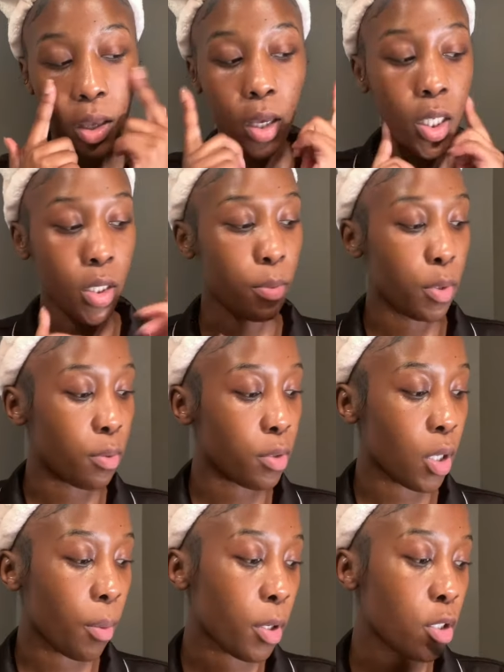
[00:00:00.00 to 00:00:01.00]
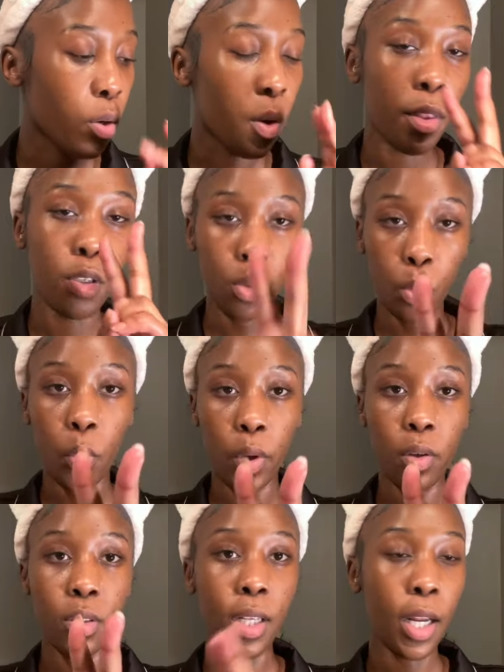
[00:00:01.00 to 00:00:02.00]
and smooth. So I'm gonna show you the two
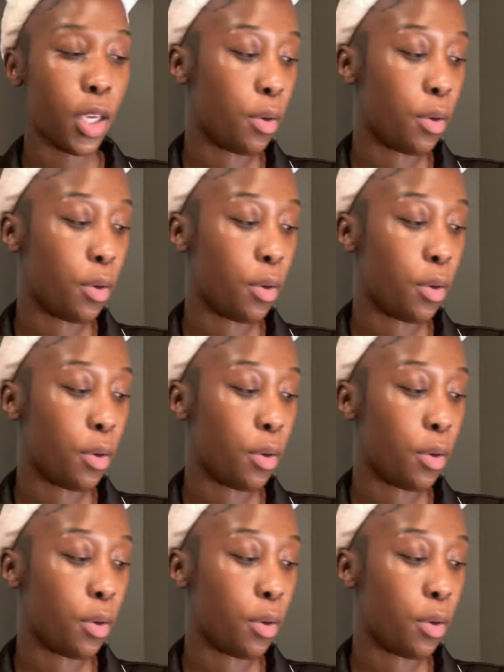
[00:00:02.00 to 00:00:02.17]
oils that I